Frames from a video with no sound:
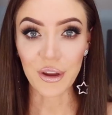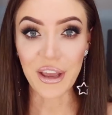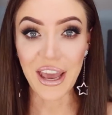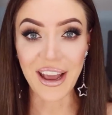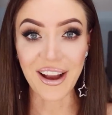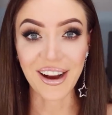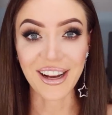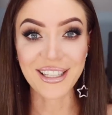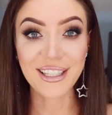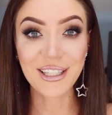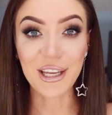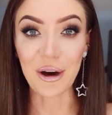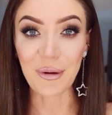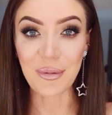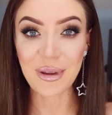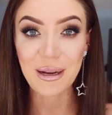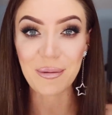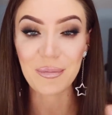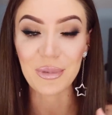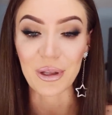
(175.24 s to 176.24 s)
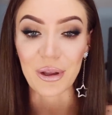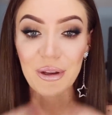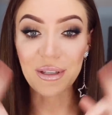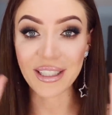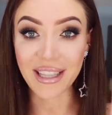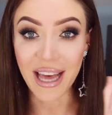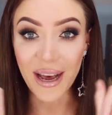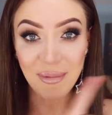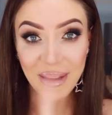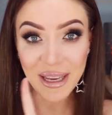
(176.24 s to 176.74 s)
Okay guys, tell me down below,
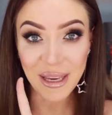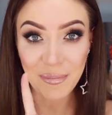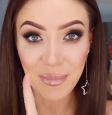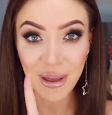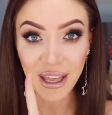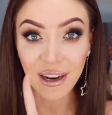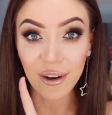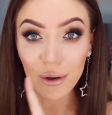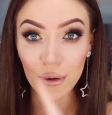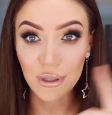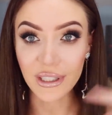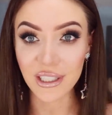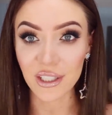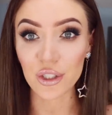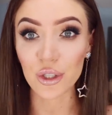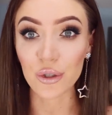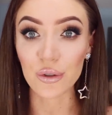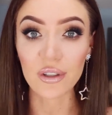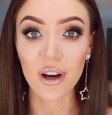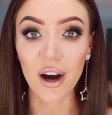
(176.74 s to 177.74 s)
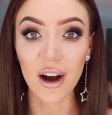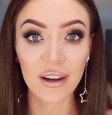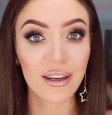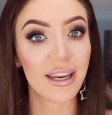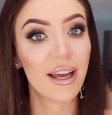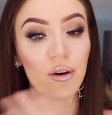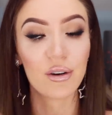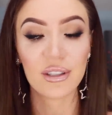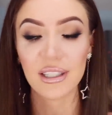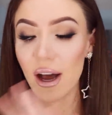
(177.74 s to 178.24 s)
did that make it better or is it too dark
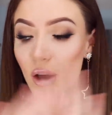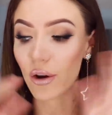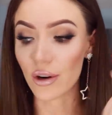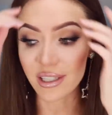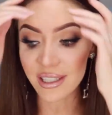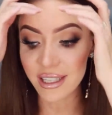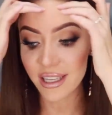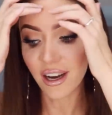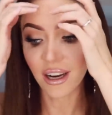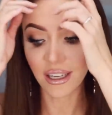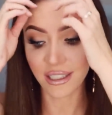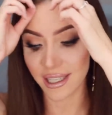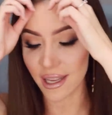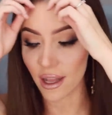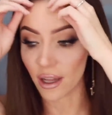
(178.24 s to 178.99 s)
now? Because I honestly can't